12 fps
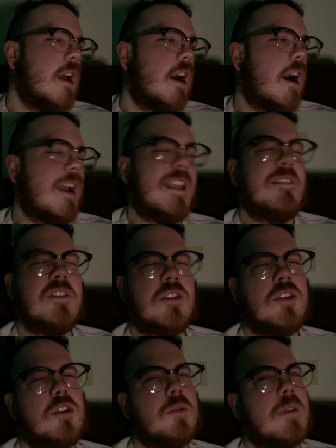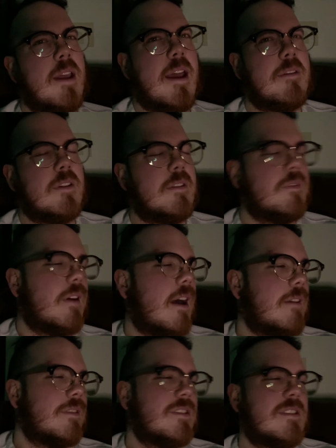I gave it a 2.5 out of
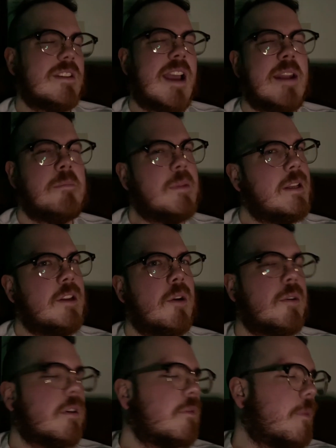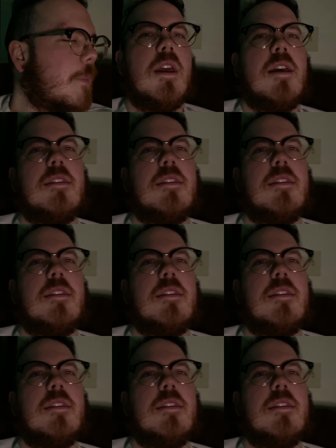5. It's just kind of mediocre for me.